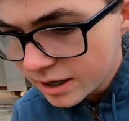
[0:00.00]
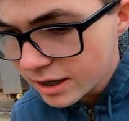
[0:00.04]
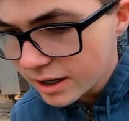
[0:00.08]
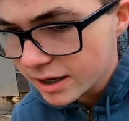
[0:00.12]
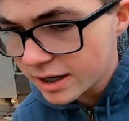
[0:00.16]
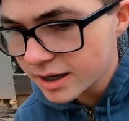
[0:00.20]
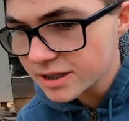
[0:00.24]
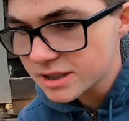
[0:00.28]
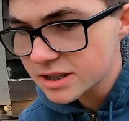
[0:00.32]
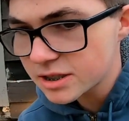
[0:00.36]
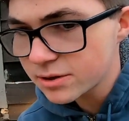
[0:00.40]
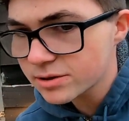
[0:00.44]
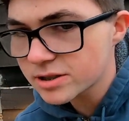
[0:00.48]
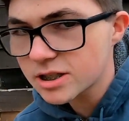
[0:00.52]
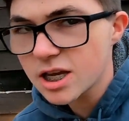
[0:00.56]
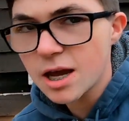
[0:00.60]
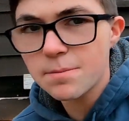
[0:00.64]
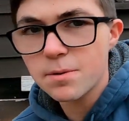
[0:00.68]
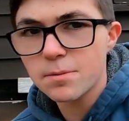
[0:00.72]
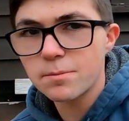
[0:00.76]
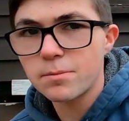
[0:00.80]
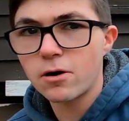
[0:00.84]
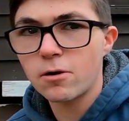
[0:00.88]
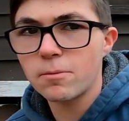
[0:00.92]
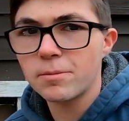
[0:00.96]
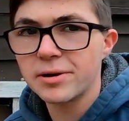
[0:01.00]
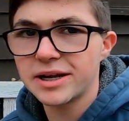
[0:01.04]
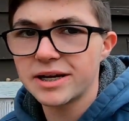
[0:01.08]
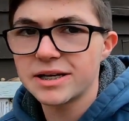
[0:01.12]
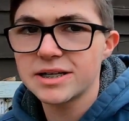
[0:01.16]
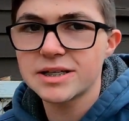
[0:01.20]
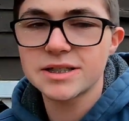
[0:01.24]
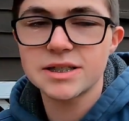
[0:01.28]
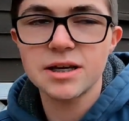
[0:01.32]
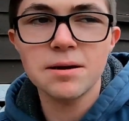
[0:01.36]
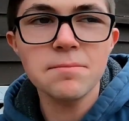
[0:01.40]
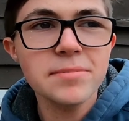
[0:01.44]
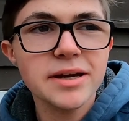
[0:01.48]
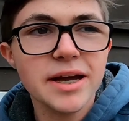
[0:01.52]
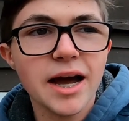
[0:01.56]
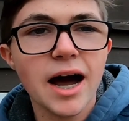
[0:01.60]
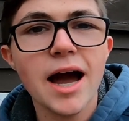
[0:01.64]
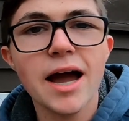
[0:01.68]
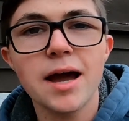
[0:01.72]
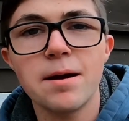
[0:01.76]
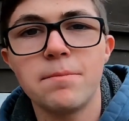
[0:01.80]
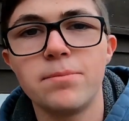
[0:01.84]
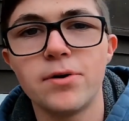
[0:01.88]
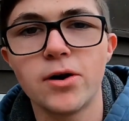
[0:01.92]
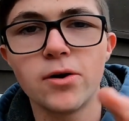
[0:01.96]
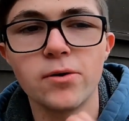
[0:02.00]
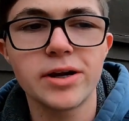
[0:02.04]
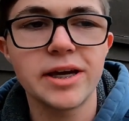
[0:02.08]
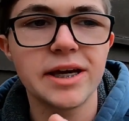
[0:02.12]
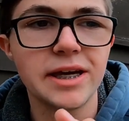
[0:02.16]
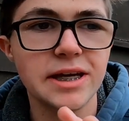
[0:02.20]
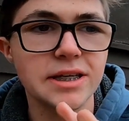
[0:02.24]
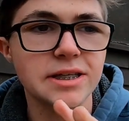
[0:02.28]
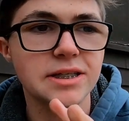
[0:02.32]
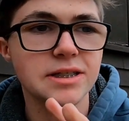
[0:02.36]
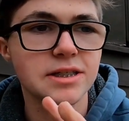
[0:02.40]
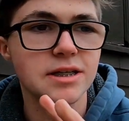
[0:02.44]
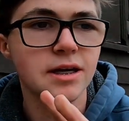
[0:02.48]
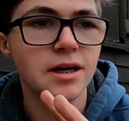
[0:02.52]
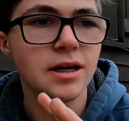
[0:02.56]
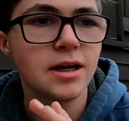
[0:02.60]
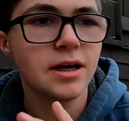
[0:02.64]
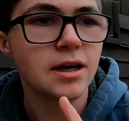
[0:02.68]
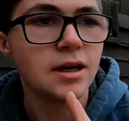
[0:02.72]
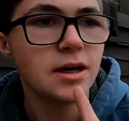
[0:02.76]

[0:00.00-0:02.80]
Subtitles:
Gonna see what type of bulb it is. Some guy at Broke East,